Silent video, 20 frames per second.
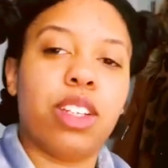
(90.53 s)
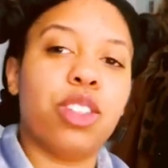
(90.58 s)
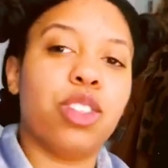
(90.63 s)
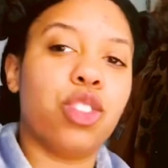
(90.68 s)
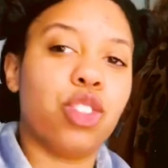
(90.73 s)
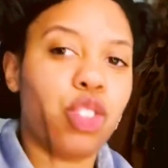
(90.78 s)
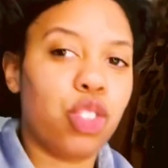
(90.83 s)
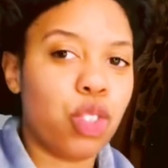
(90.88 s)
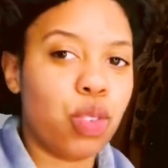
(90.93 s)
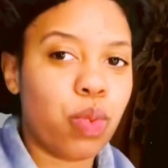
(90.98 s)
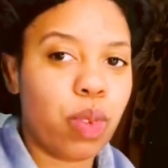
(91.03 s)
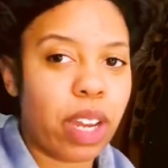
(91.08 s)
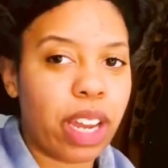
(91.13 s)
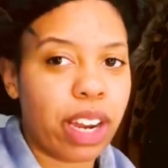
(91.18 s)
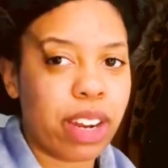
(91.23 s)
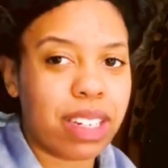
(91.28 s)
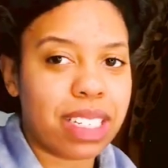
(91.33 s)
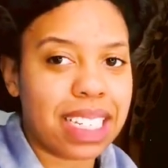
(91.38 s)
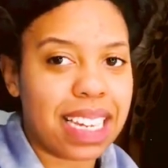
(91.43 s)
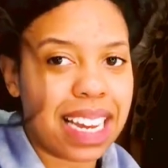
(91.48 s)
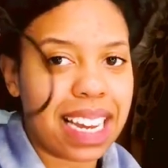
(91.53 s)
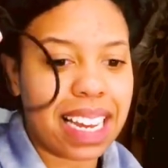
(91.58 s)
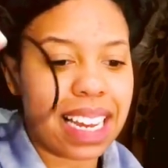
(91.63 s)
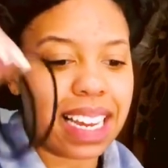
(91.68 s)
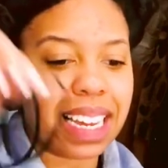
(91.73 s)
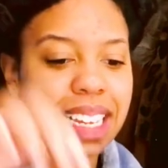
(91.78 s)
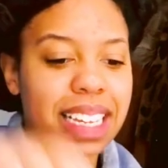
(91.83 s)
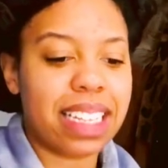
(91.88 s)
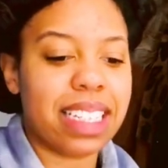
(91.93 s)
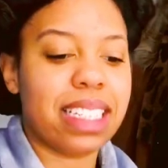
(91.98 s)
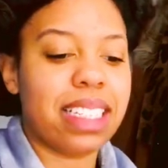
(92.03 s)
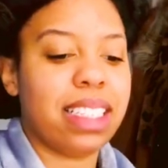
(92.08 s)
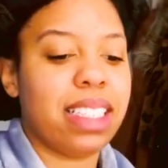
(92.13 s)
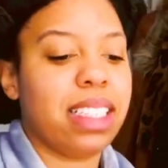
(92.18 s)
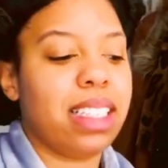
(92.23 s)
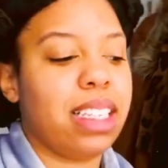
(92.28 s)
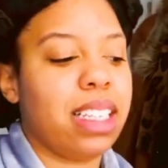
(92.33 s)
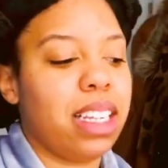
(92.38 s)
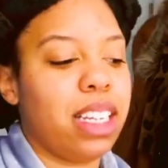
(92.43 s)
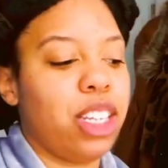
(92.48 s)
2 hair
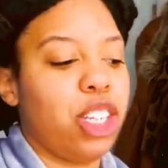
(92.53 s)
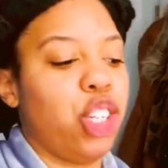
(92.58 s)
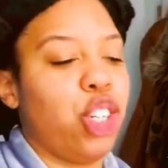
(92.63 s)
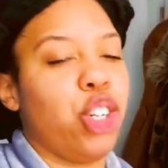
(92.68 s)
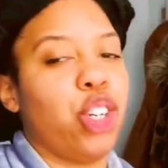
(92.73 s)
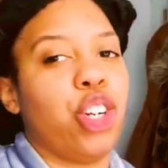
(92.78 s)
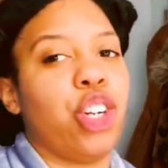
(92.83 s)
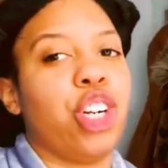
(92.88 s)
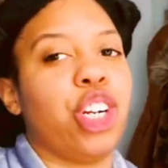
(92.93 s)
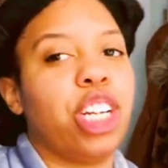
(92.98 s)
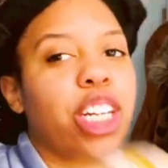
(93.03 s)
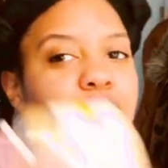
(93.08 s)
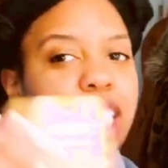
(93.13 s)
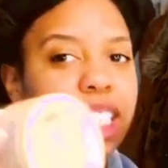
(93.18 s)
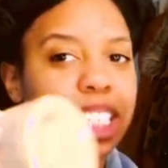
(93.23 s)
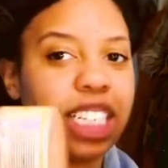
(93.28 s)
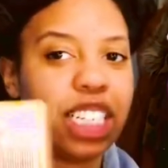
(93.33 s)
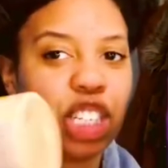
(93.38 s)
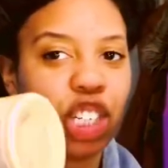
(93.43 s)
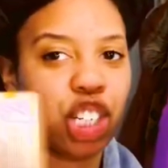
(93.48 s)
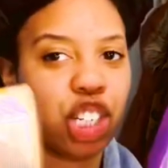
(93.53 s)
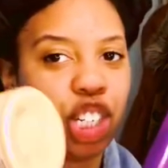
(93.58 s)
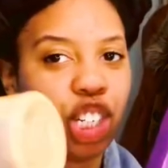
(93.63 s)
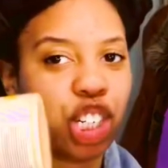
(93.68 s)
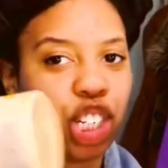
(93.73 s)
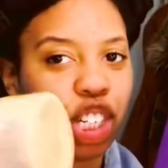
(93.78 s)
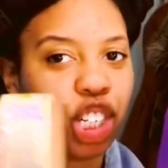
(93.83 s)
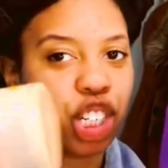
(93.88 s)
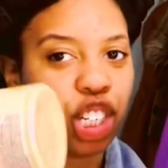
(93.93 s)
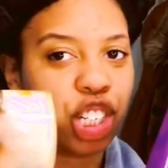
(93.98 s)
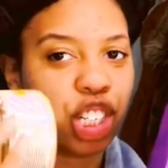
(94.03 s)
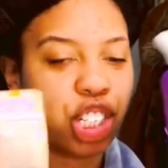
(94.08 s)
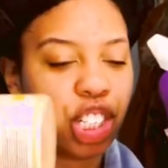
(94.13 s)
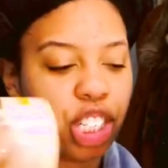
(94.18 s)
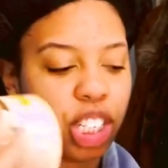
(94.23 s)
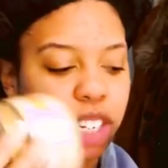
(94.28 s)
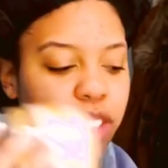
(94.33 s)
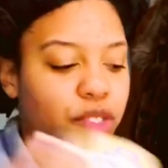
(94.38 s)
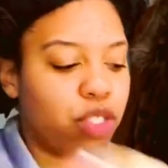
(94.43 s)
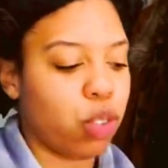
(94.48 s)
ties, your conditioners
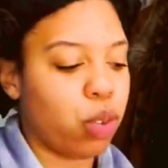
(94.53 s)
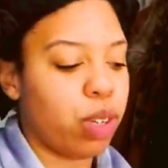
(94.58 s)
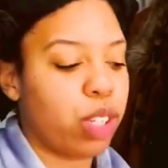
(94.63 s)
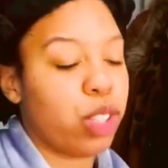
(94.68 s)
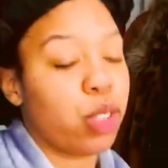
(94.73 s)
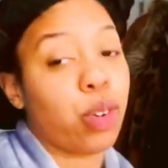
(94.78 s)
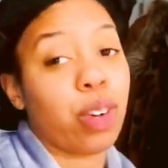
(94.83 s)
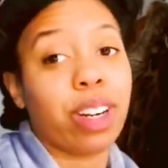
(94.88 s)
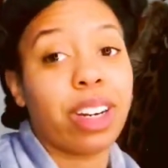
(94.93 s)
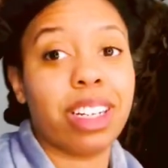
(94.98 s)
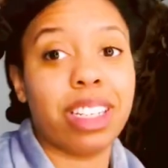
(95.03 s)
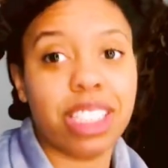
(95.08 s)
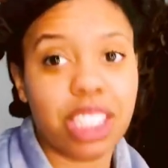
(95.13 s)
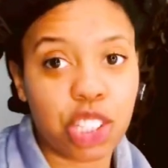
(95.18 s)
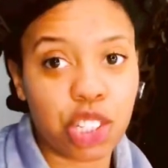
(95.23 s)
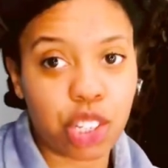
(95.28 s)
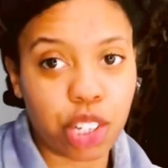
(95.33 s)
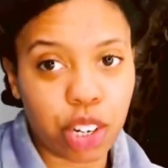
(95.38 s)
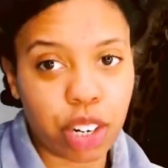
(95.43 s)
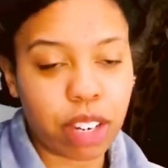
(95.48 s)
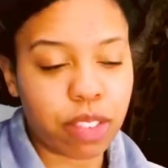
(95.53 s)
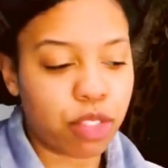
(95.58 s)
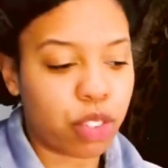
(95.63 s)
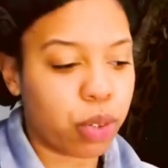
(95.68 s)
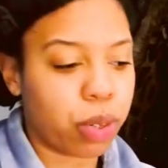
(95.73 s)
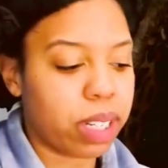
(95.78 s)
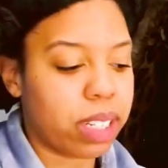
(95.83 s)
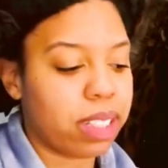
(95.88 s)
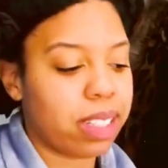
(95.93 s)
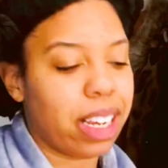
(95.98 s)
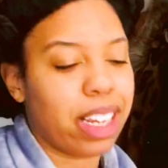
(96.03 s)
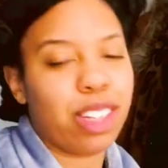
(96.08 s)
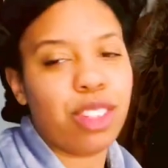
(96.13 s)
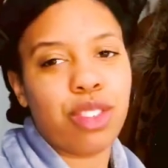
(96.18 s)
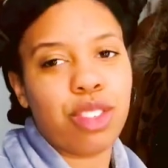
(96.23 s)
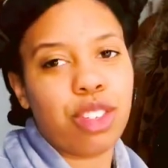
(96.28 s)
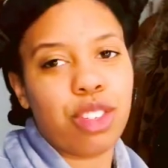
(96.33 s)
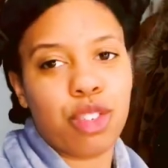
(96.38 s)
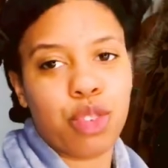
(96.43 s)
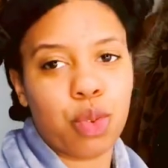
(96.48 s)
of choice or conditioner of choice. I
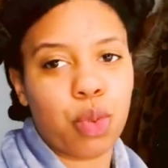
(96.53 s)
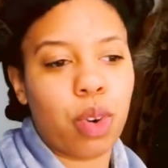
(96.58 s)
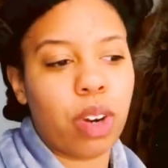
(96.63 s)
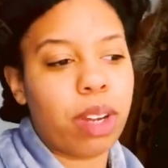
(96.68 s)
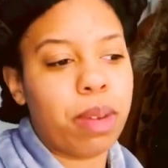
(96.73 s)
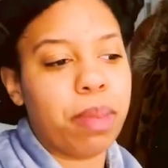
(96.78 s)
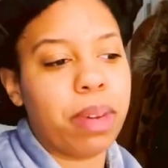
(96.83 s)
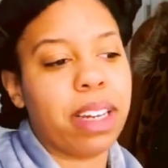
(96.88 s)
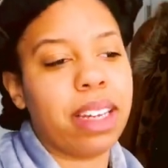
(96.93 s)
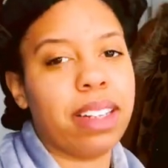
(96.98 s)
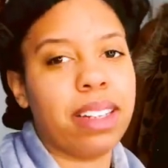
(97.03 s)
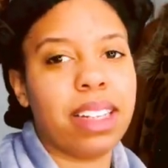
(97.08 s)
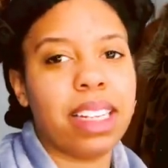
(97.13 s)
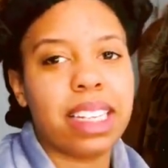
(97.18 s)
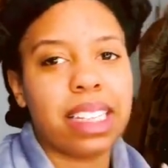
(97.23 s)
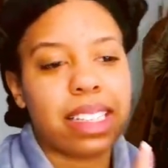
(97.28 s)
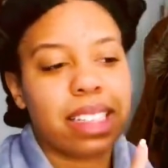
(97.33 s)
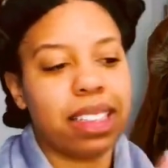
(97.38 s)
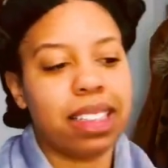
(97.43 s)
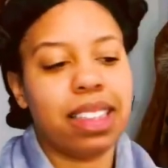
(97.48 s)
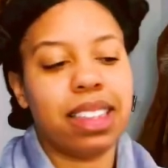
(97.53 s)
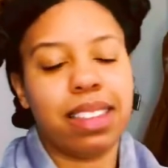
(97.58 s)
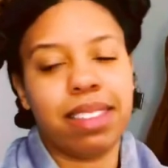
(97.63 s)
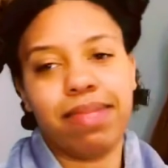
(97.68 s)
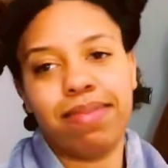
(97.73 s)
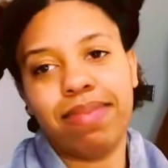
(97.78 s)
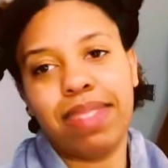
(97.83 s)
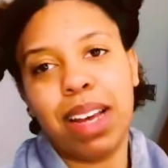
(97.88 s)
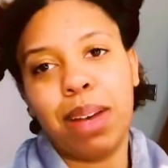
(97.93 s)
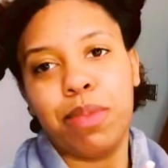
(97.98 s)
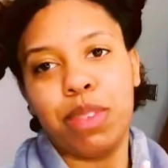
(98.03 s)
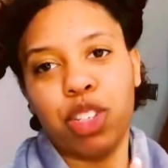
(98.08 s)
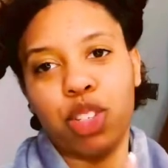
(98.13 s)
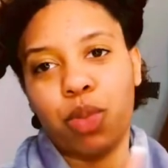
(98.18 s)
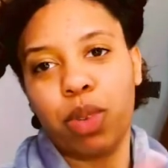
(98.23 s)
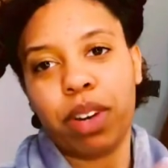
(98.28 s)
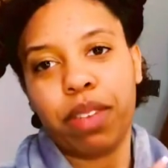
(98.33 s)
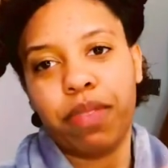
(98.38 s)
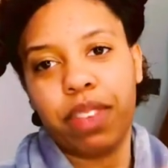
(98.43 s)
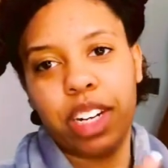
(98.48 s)
usually use 1, but I'm just
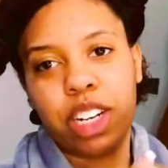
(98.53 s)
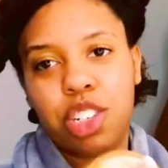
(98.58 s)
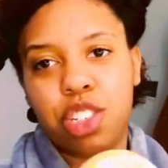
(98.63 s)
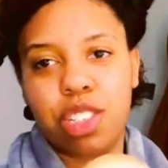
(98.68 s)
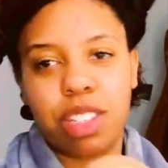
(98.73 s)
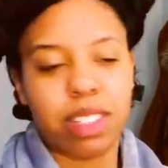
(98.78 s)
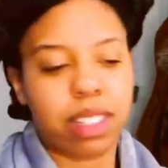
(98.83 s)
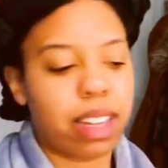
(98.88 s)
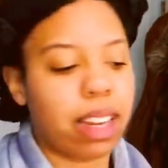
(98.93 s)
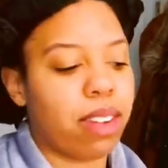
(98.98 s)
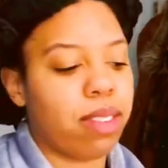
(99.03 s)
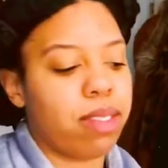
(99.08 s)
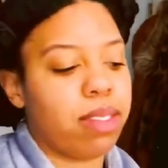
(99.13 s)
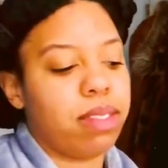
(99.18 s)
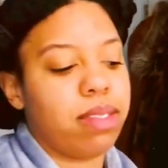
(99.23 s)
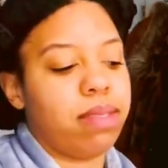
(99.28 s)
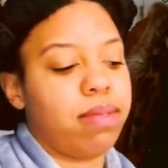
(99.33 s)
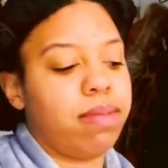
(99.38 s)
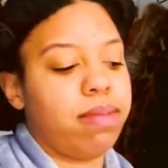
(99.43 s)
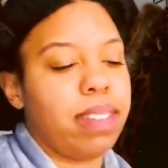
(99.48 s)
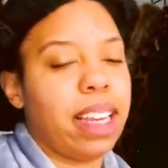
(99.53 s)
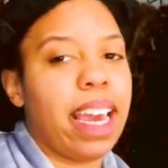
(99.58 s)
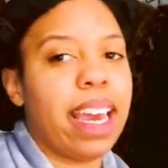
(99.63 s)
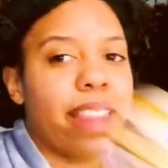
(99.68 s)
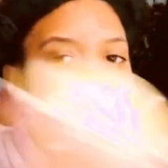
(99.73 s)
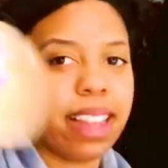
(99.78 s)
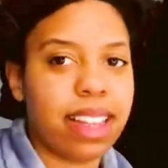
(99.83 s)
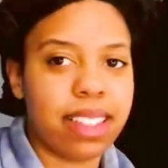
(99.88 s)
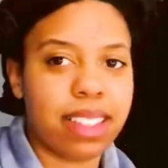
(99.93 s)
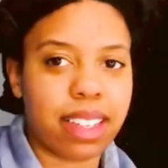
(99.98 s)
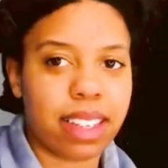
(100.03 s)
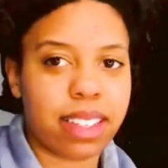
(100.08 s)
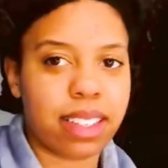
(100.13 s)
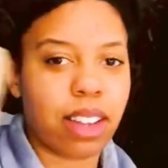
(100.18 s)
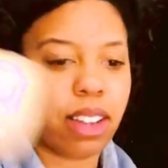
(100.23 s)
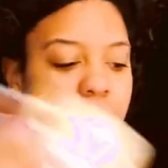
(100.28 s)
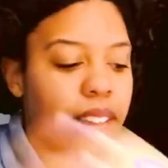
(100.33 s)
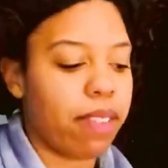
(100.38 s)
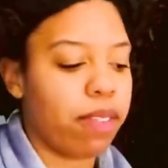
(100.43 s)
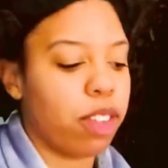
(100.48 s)
gonna finish this out and this because I
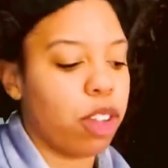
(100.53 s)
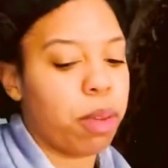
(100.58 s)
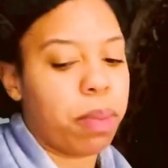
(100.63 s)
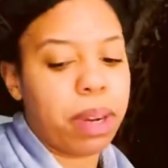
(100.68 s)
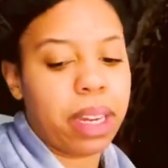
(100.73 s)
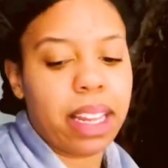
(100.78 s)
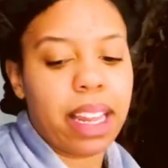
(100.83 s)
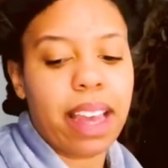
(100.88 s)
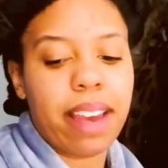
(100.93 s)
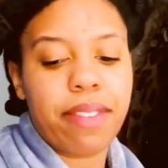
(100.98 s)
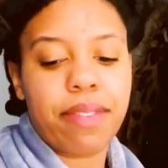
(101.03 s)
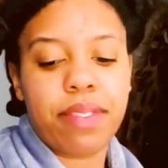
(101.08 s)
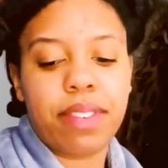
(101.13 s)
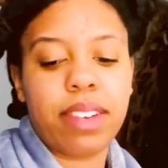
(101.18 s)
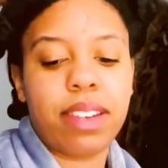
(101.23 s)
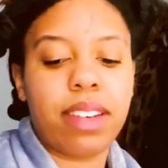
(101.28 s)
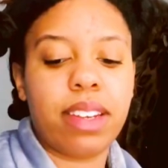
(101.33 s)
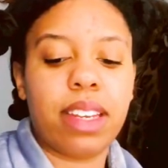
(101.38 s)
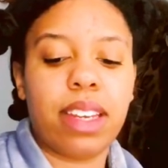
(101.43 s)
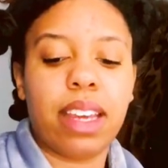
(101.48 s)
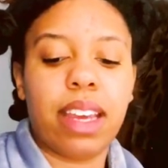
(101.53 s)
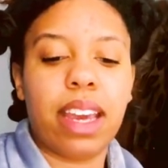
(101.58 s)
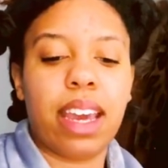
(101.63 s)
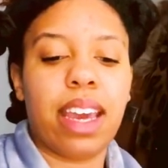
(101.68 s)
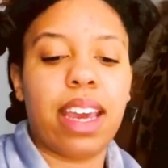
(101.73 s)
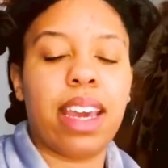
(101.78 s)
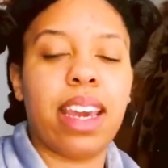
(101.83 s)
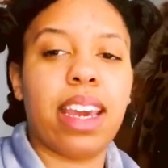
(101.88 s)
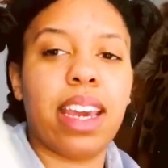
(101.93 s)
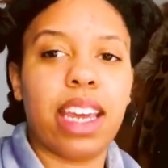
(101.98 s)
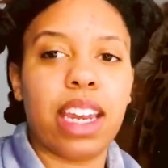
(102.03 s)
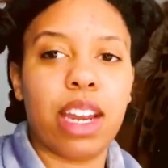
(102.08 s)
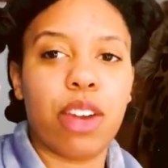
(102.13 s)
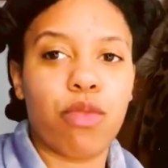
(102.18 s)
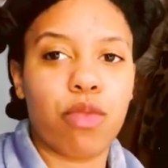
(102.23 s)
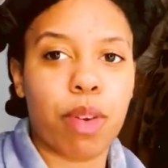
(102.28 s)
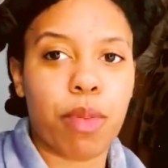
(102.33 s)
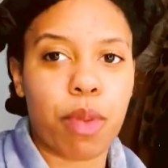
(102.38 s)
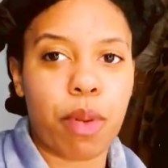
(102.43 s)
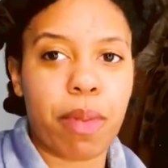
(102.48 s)
only have a little bit left, and
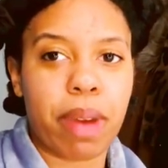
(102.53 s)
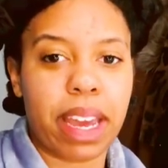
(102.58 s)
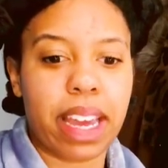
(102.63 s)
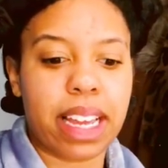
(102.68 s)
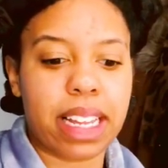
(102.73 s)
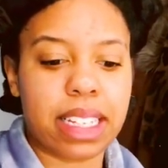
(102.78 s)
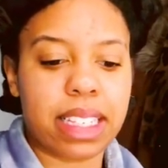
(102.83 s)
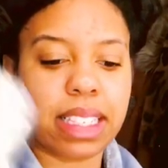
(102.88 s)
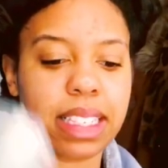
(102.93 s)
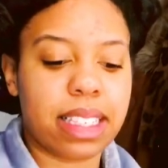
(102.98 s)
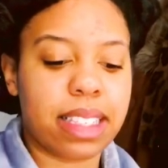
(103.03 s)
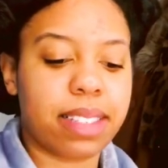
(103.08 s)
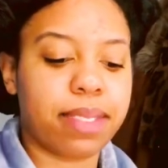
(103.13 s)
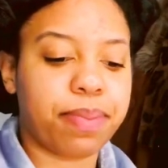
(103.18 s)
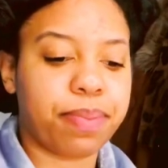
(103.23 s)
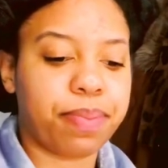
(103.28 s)
rubber bands.